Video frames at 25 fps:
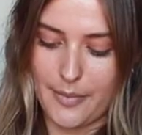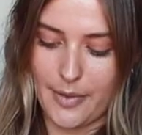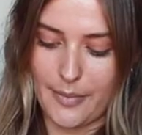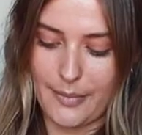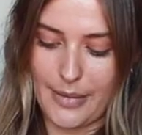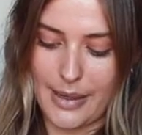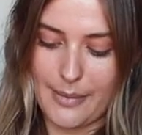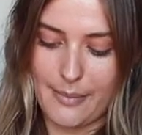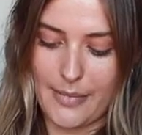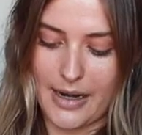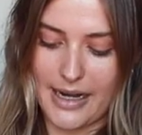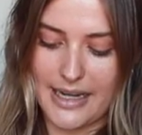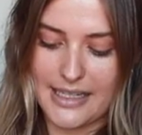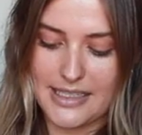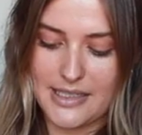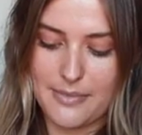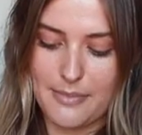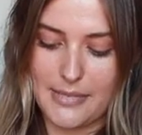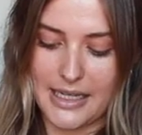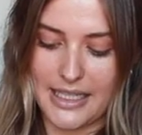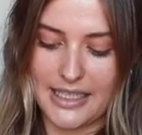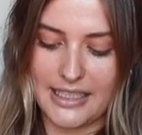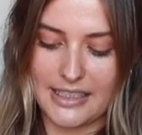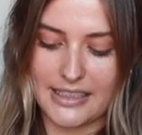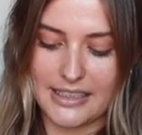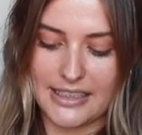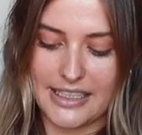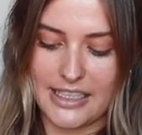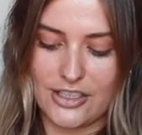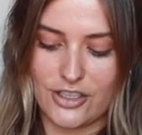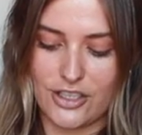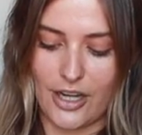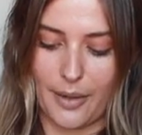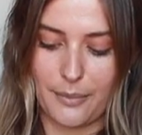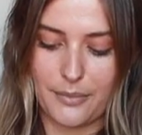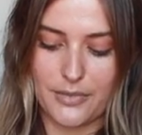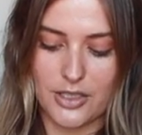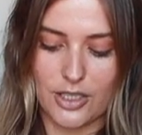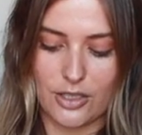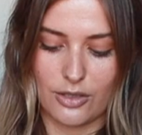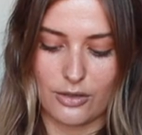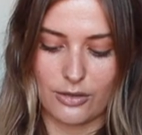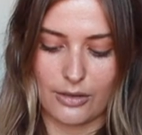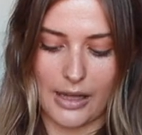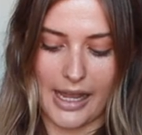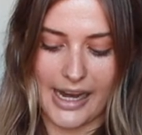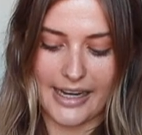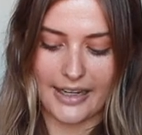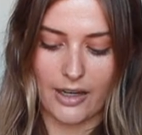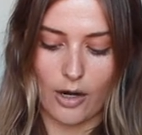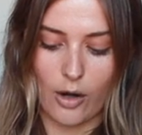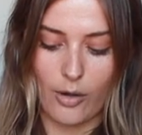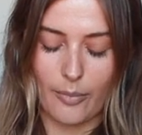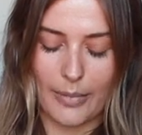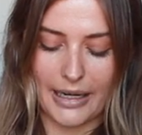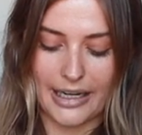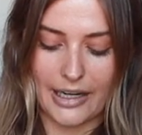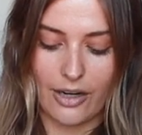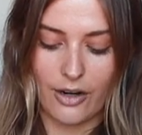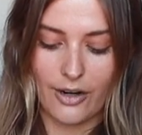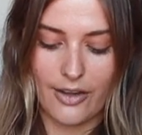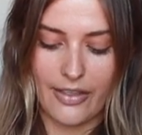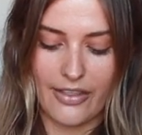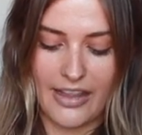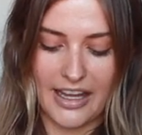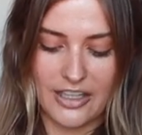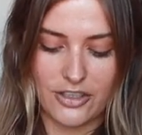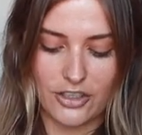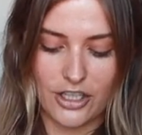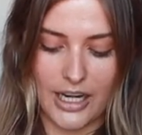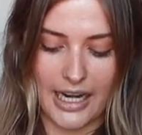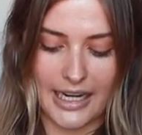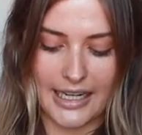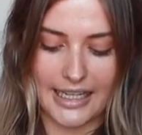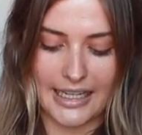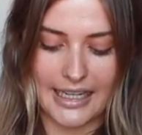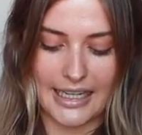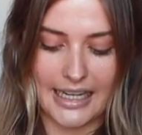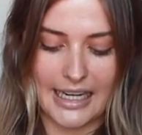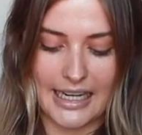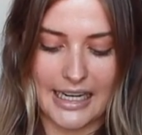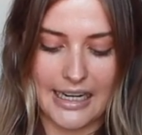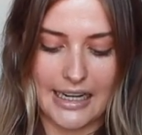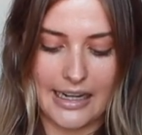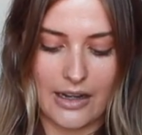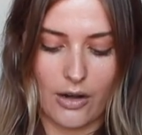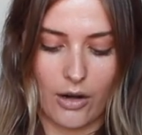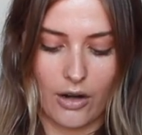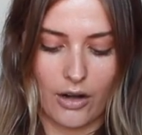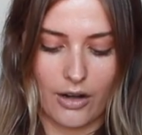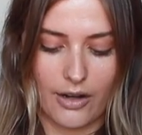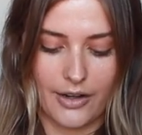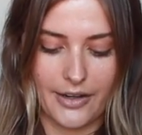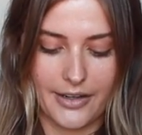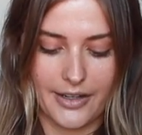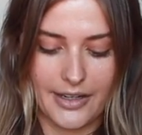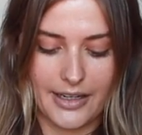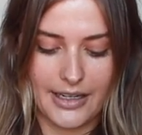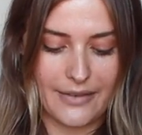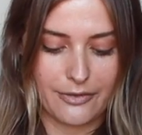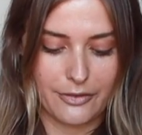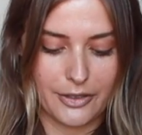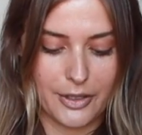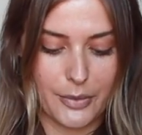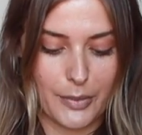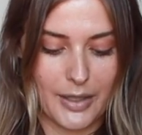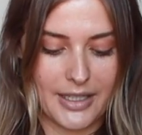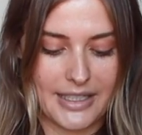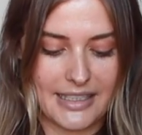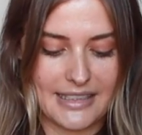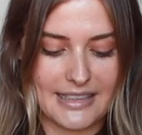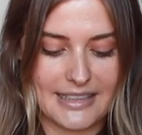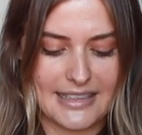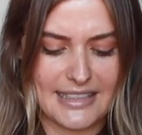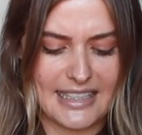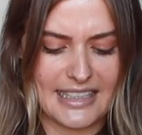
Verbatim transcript: But my mind immediately jumped to like, oh my God, they're checking in on everyone in